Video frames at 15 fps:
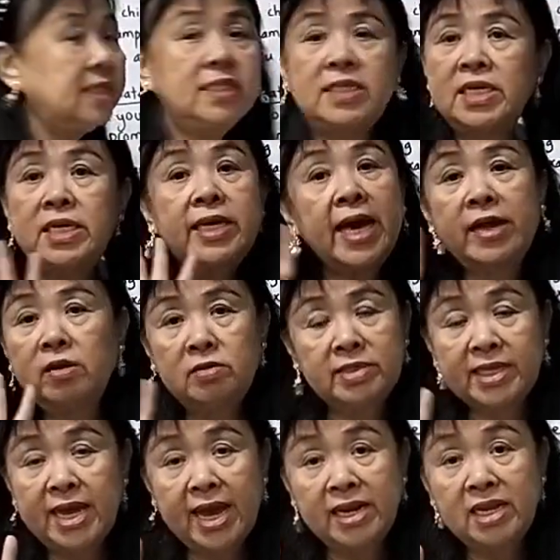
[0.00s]
and C cannot
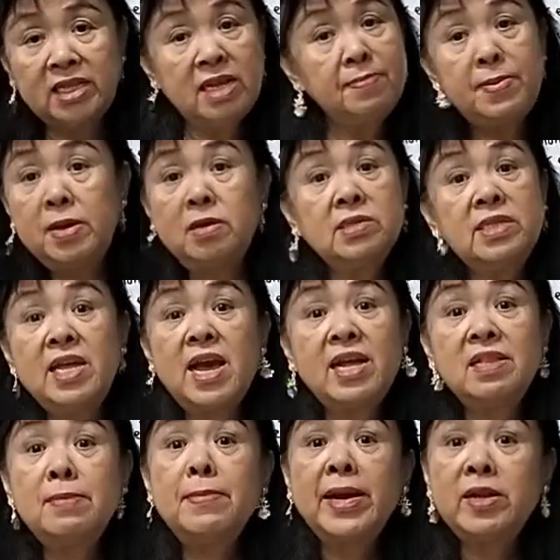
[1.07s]
say anything because they
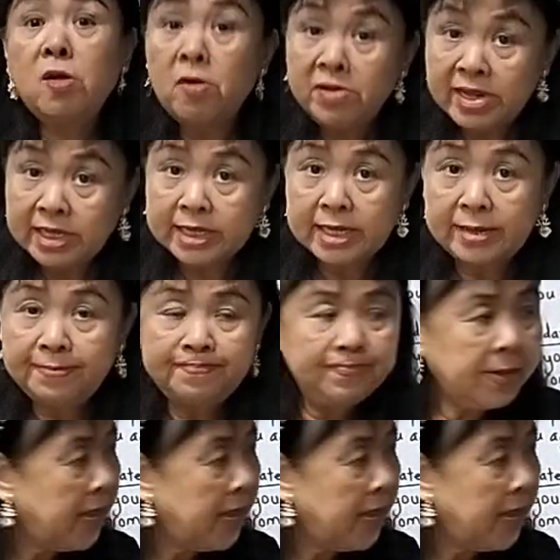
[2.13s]
are the minority.